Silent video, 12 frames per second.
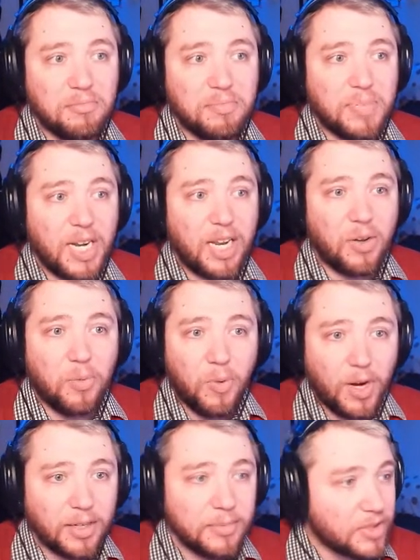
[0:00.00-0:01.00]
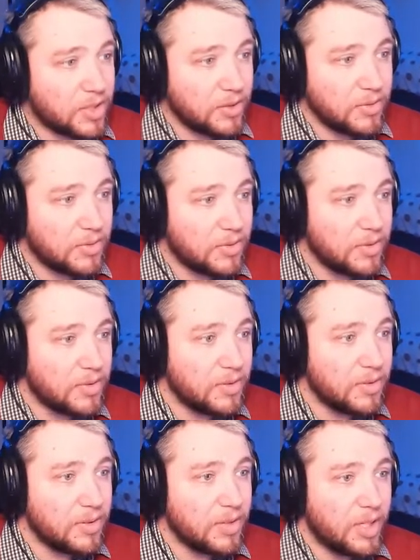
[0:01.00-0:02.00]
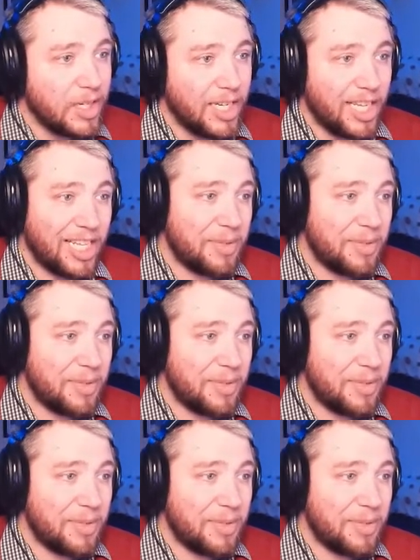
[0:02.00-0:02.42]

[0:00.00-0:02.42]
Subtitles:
But I don't want him to. And to